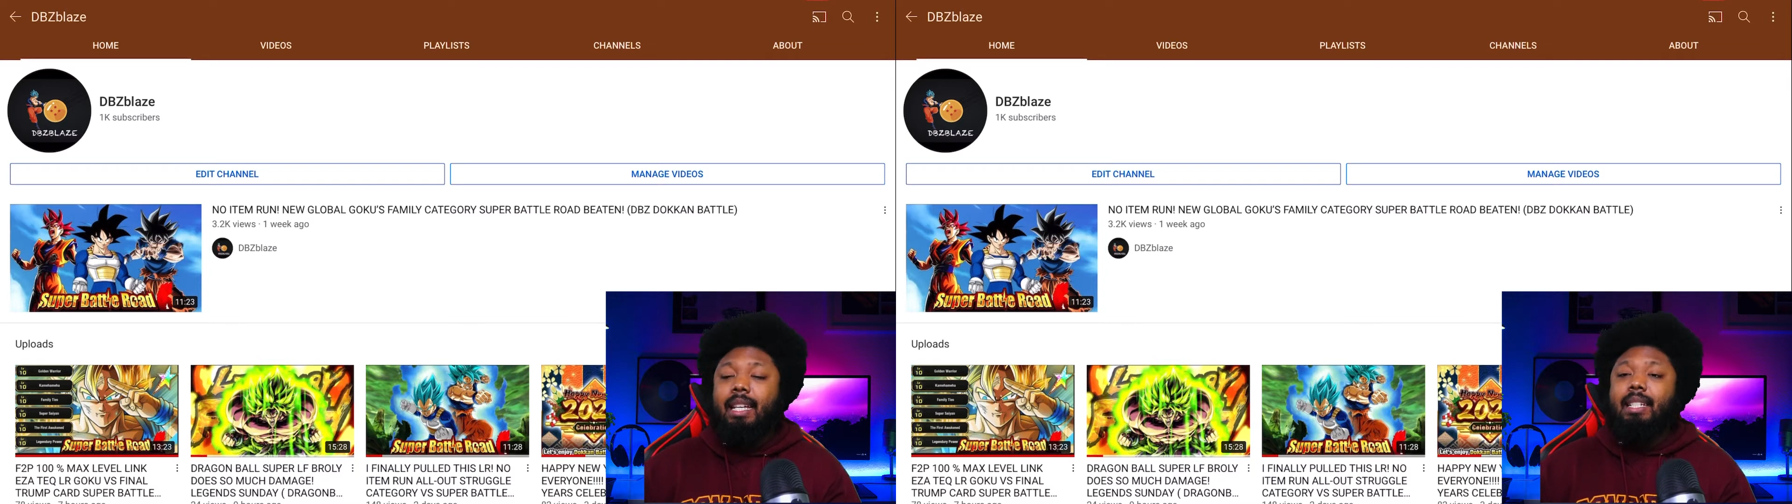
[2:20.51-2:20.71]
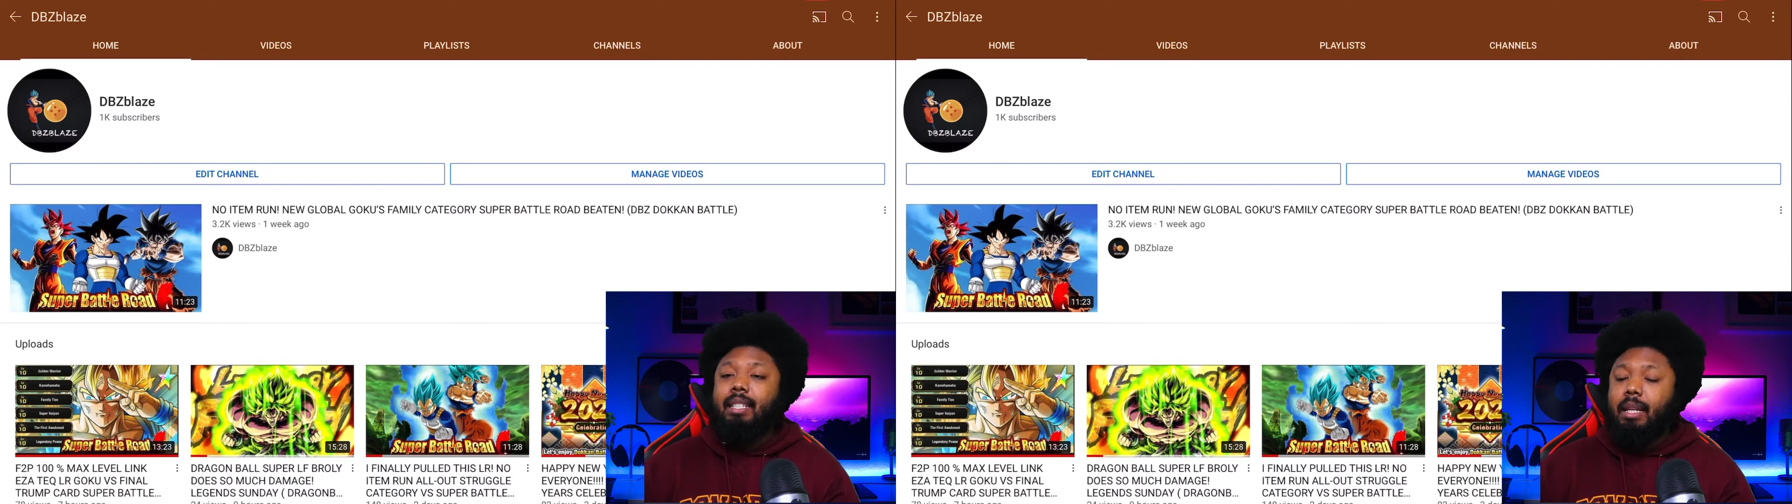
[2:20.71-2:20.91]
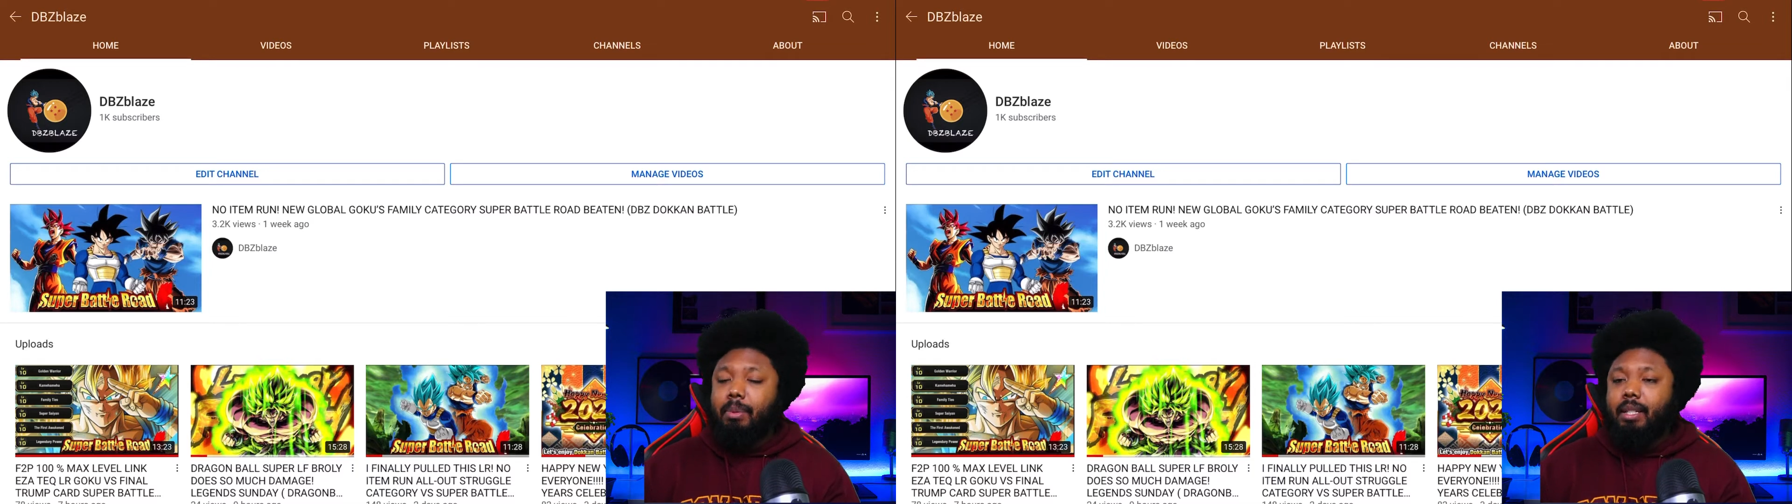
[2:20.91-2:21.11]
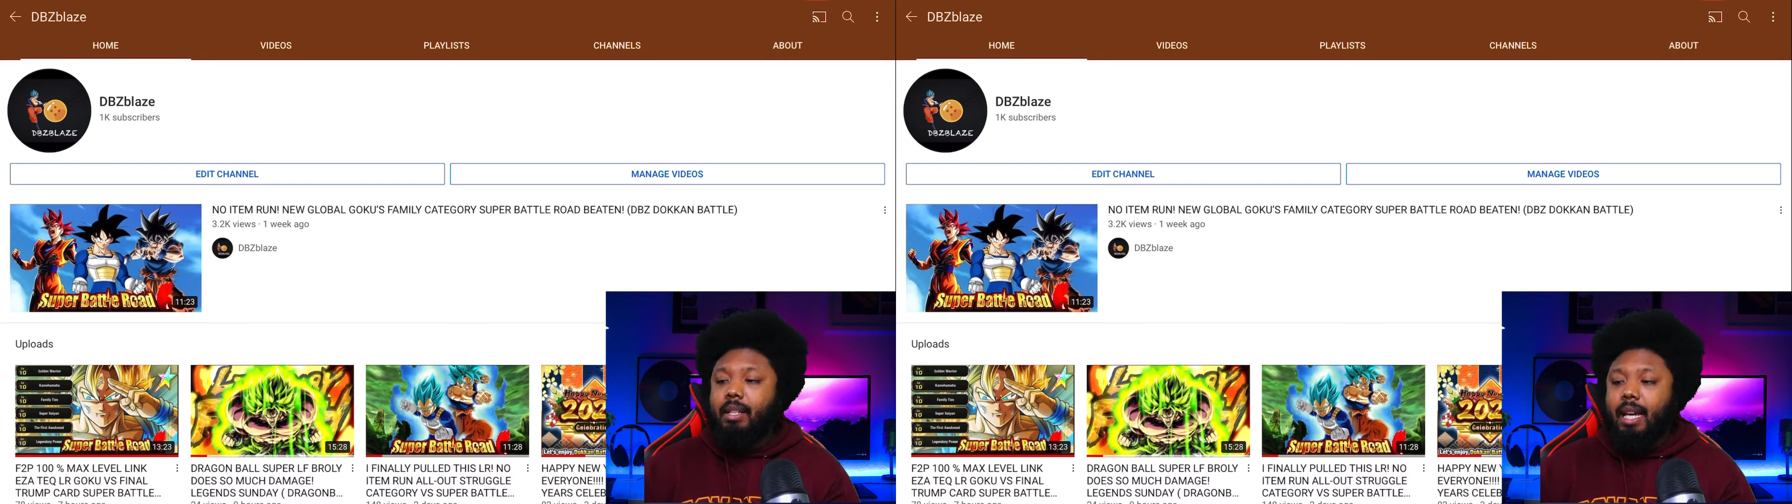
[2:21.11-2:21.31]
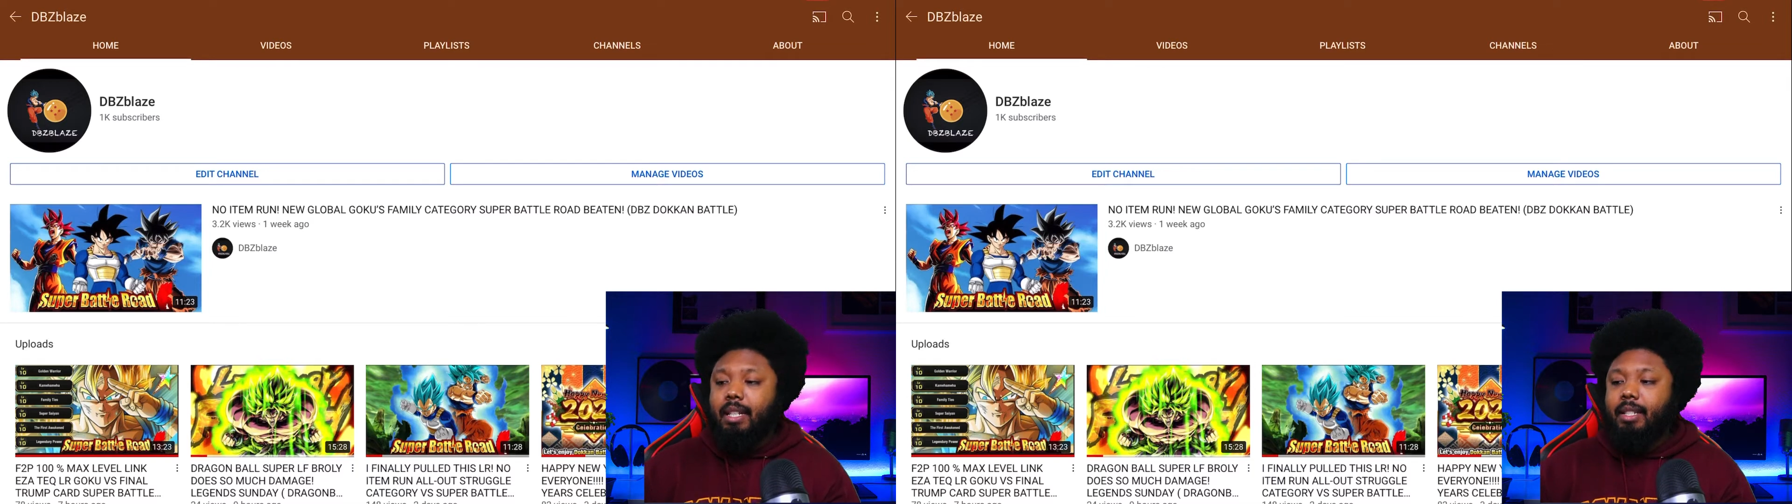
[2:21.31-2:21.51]
sleepless
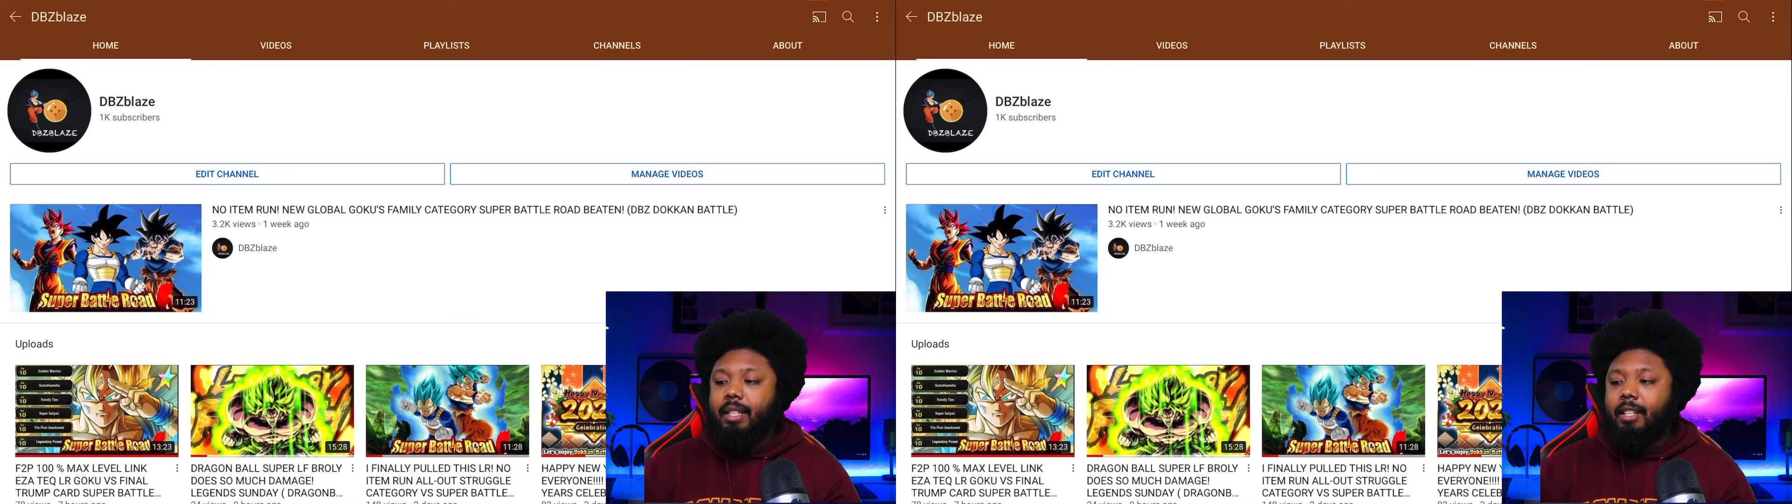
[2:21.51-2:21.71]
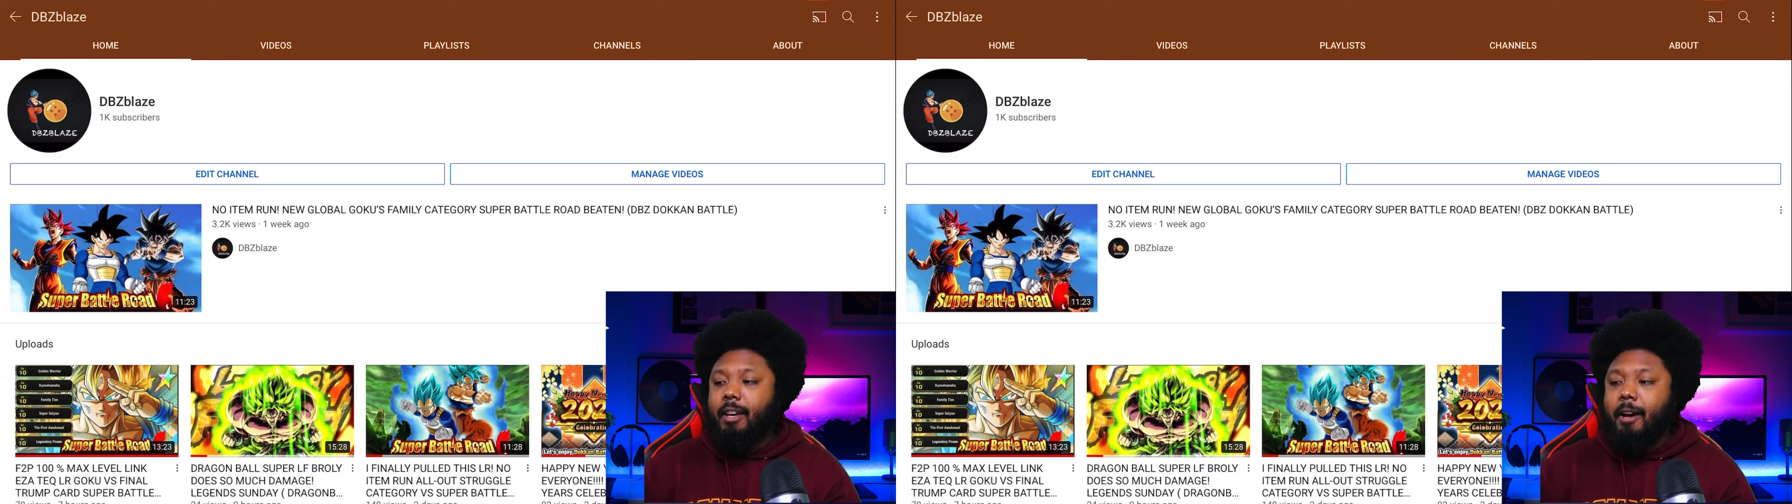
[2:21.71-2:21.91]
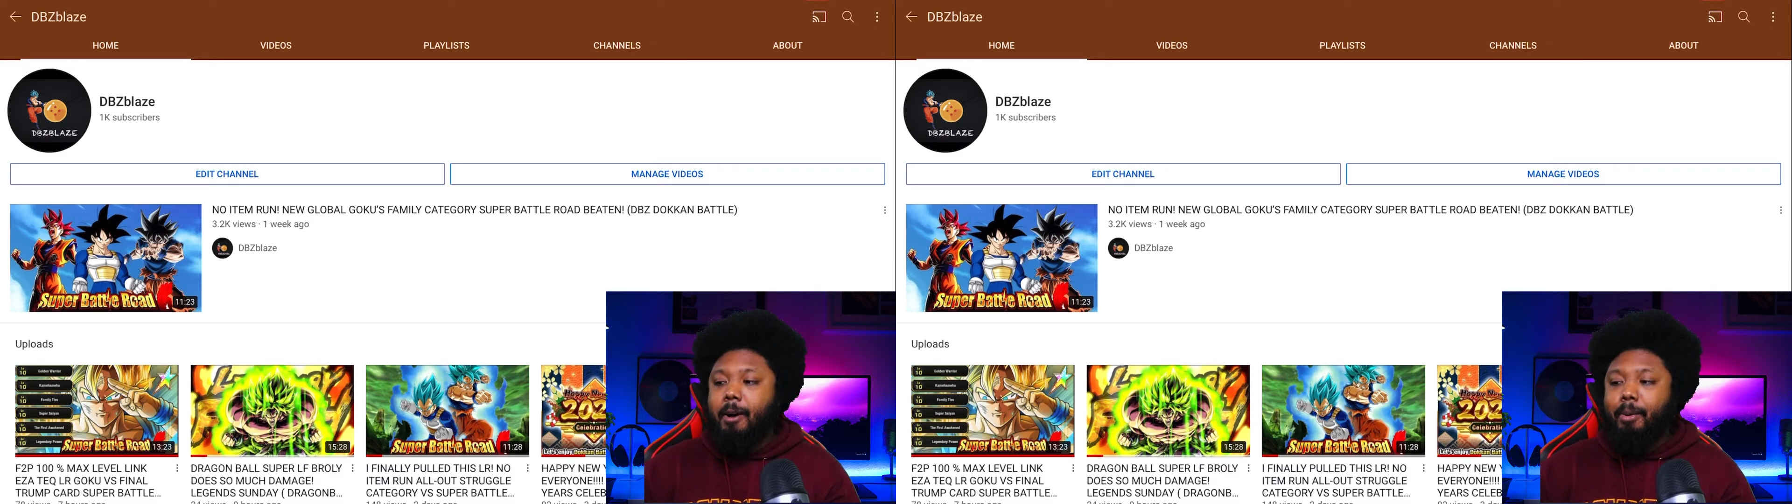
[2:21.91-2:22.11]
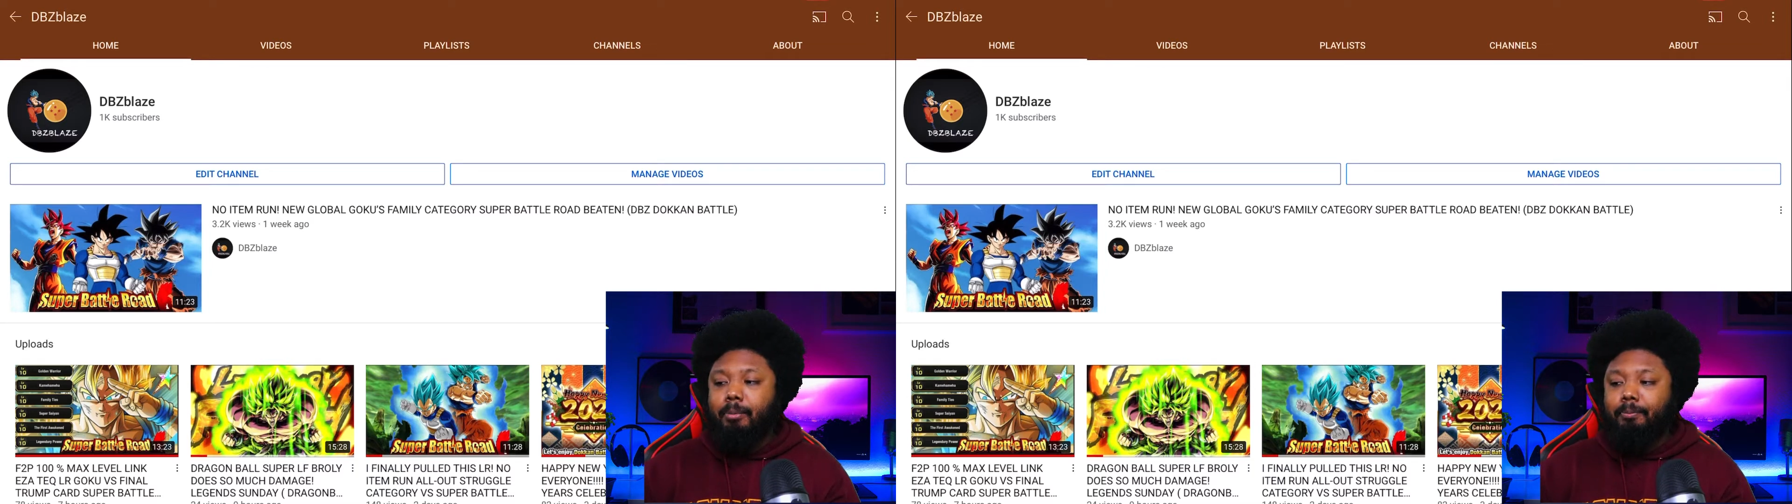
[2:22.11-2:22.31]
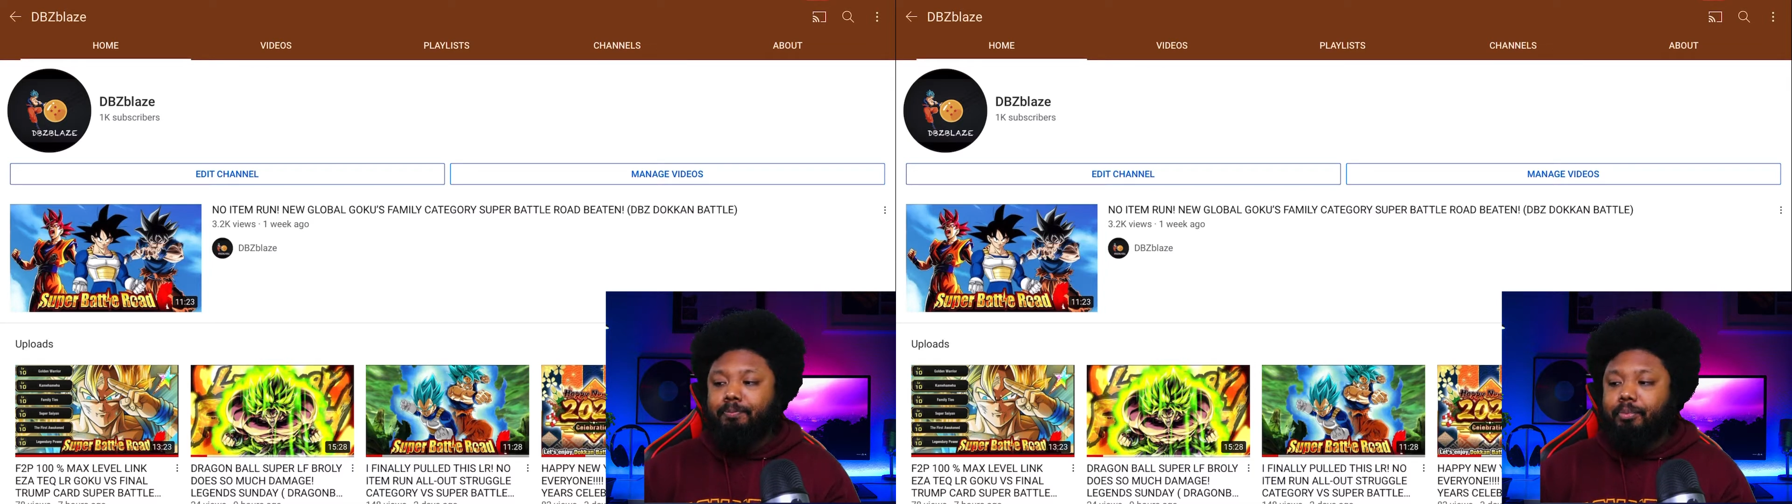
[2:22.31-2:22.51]
nights um,